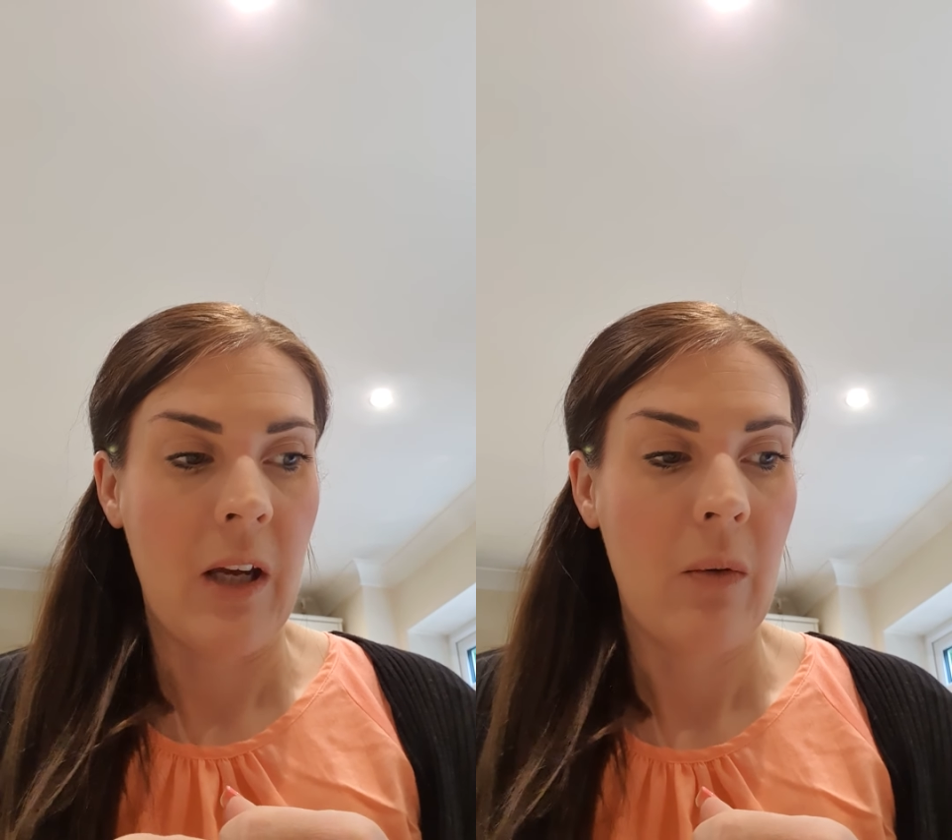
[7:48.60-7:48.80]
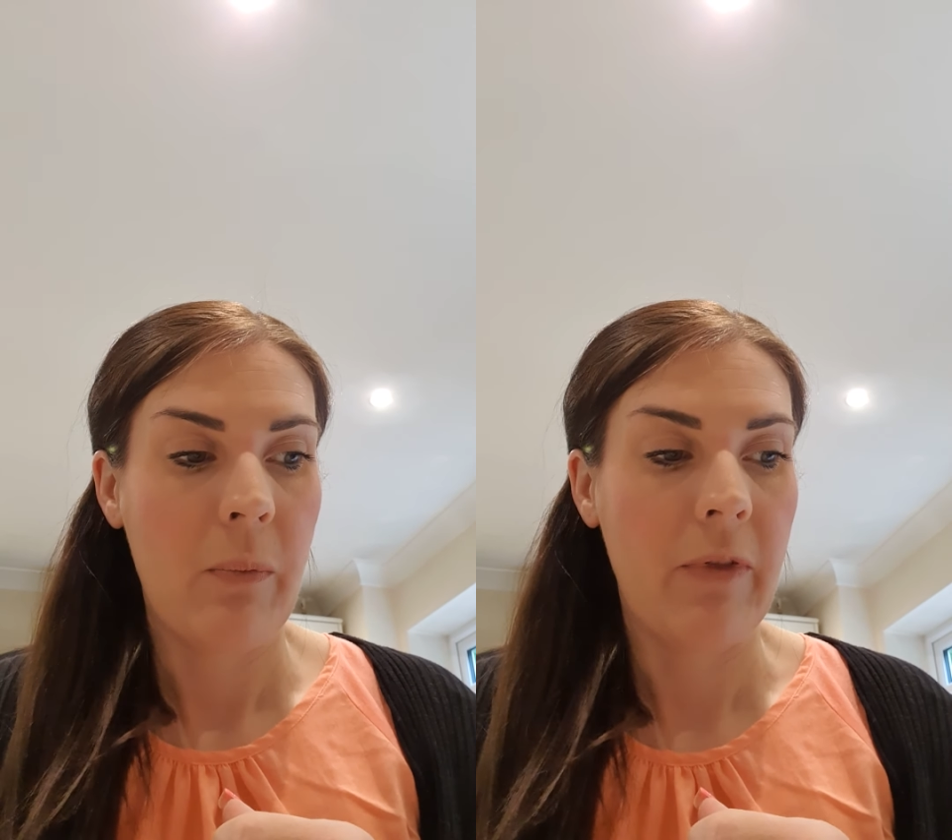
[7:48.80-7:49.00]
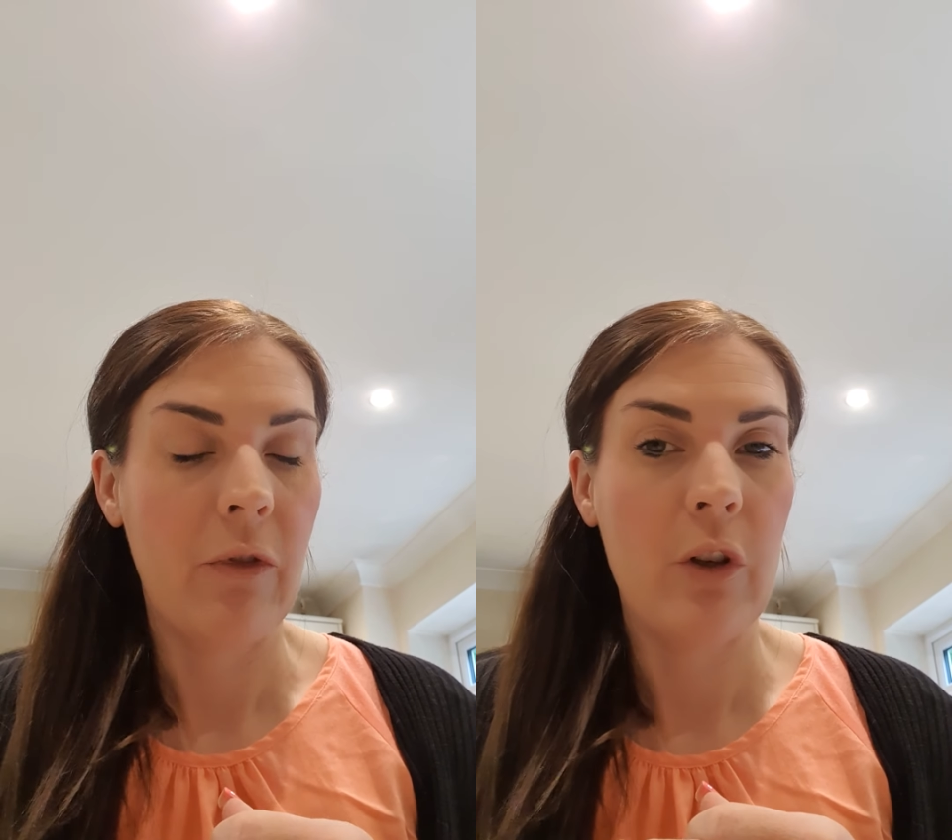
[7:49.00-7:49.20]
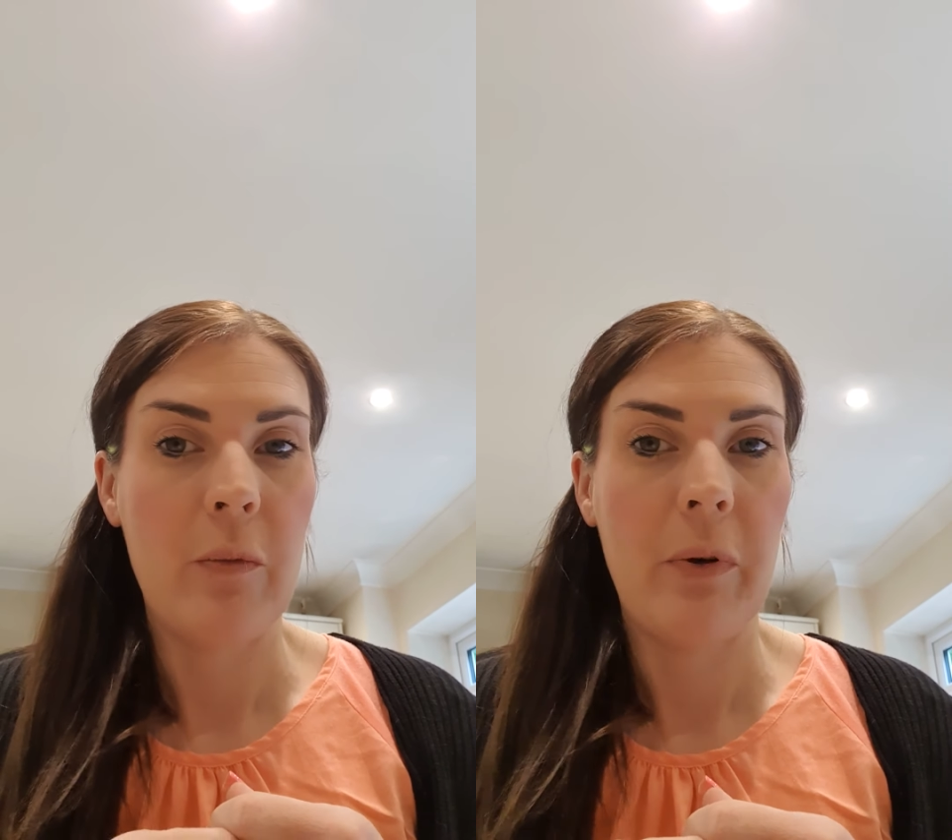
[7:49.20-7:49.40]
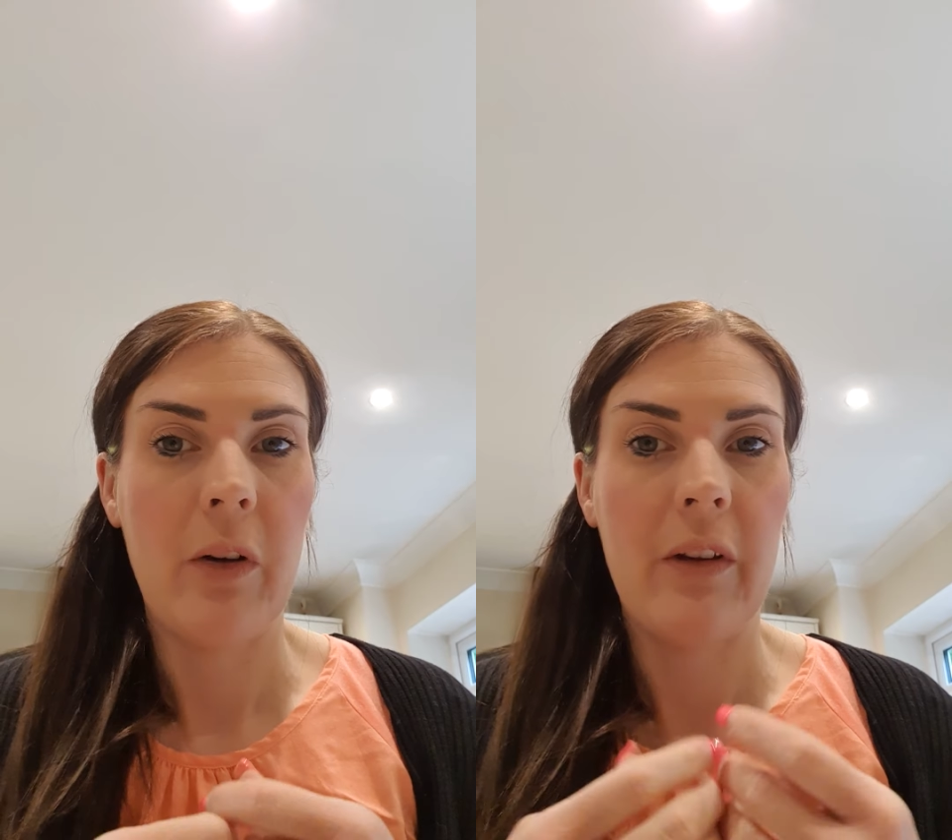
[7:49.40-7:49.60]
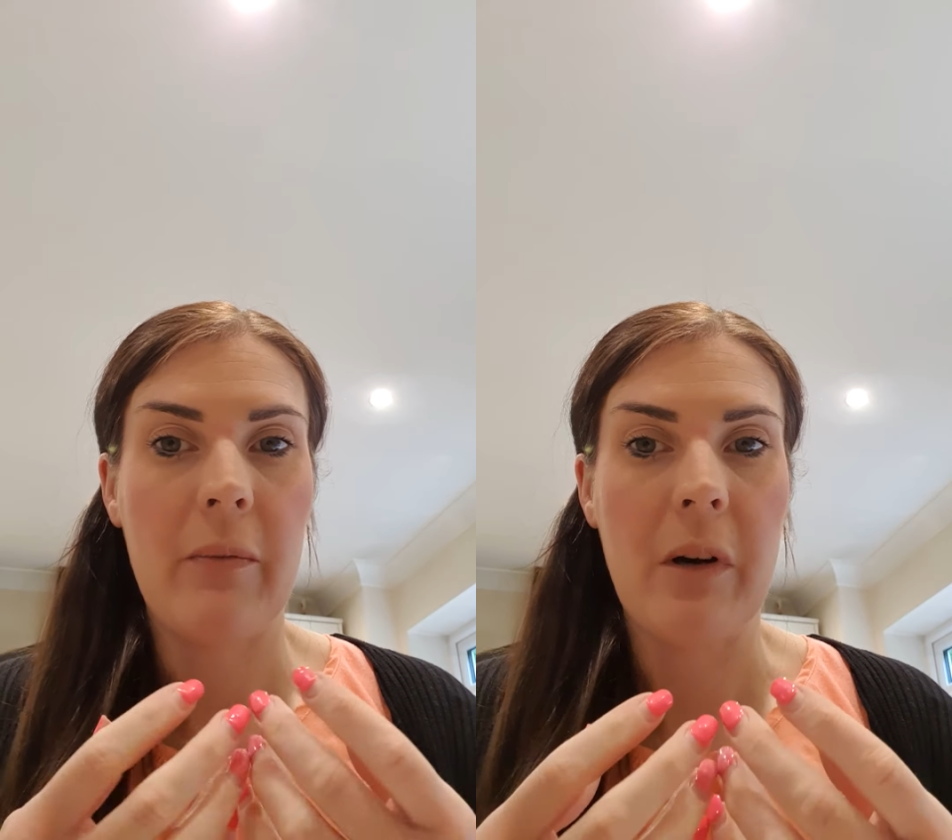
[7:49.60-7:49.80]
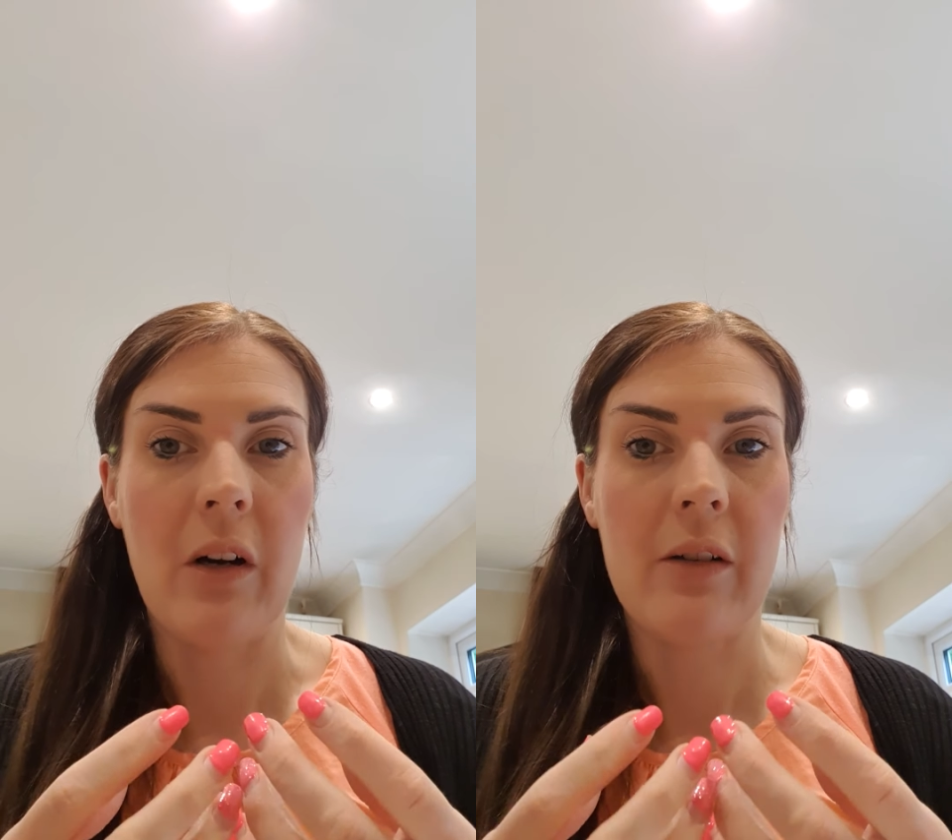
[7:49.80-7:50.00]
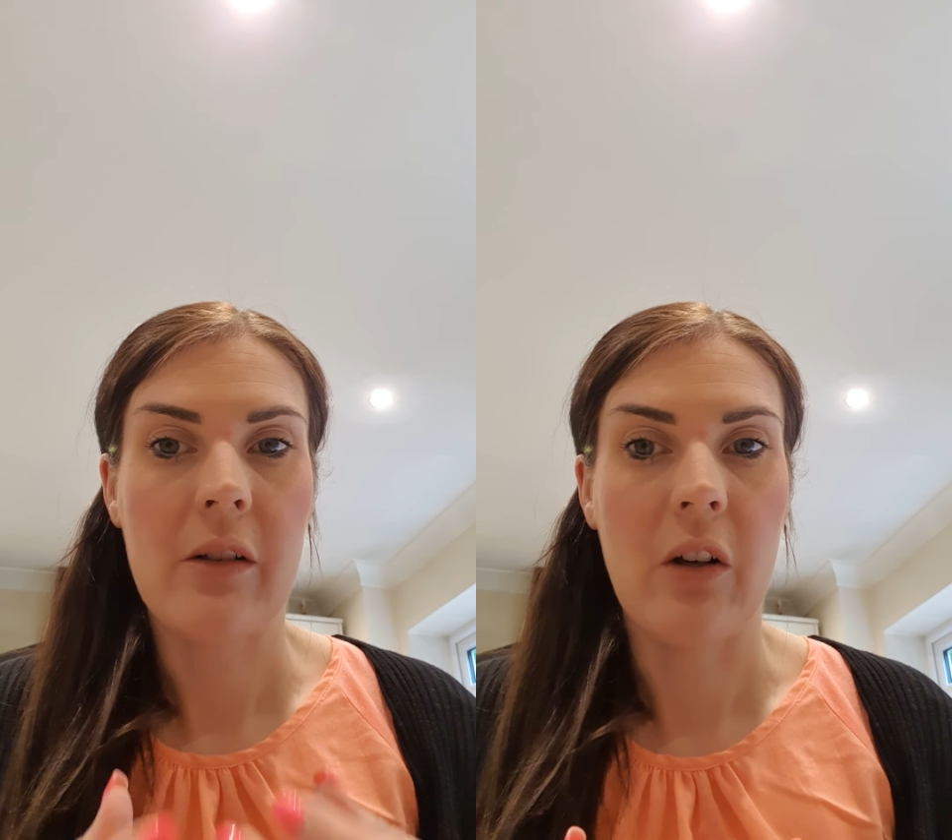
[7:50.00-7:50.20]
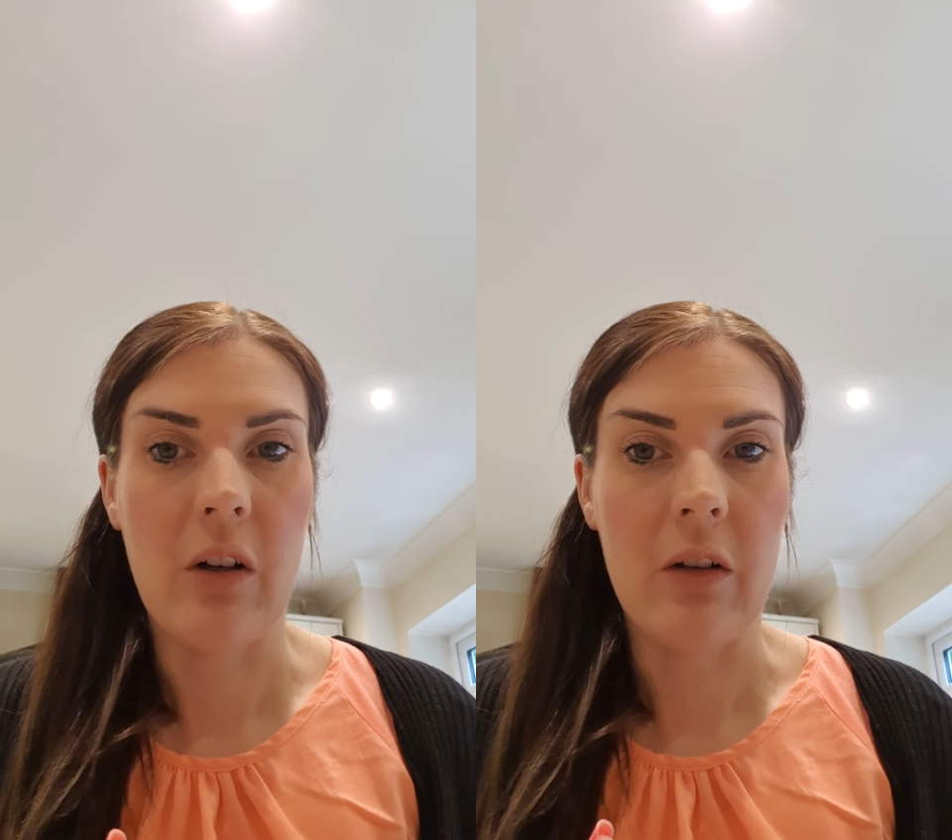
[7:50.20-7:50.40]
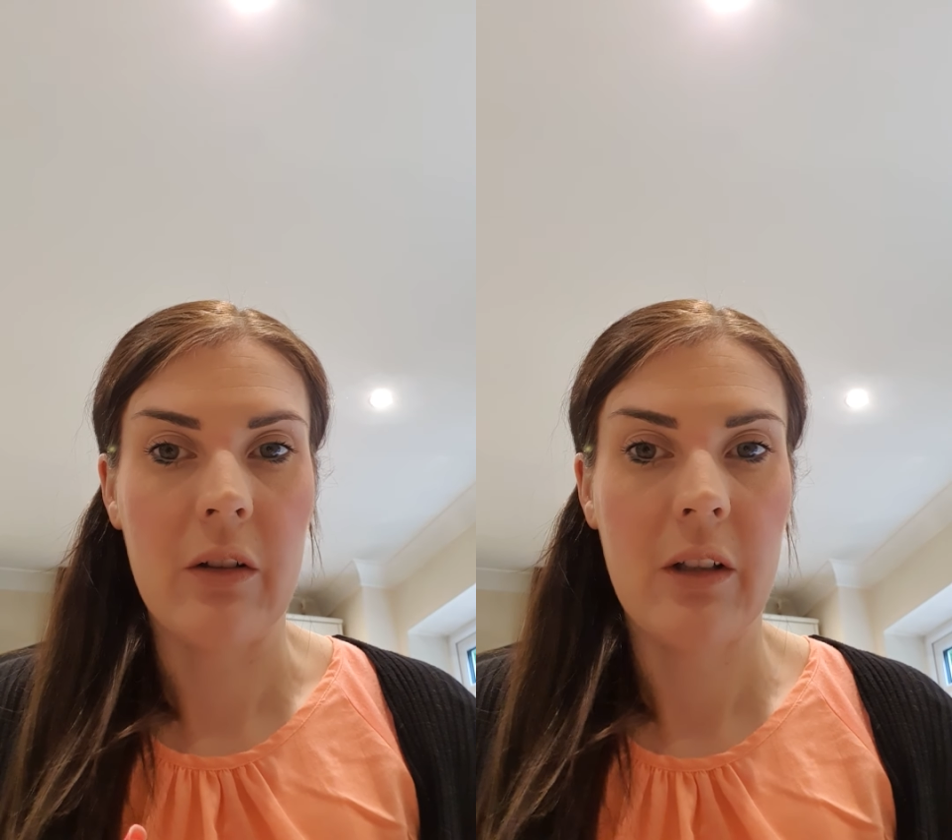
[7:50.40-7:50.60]
before you put the mask
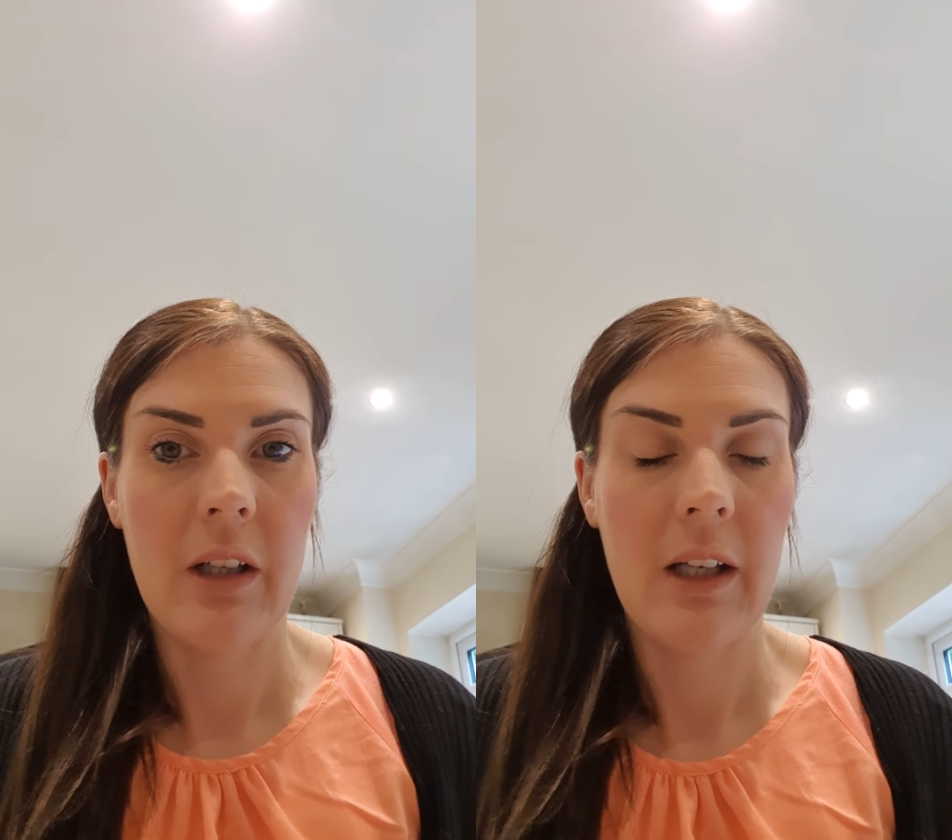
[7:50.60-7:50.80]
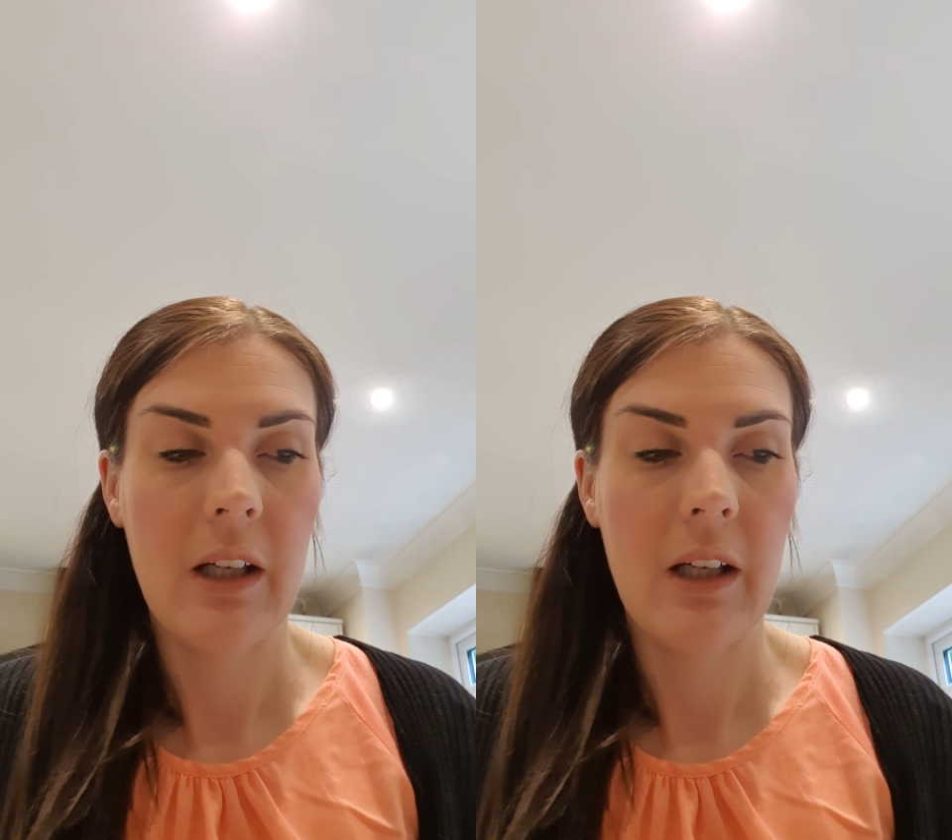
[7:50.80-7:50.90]
on,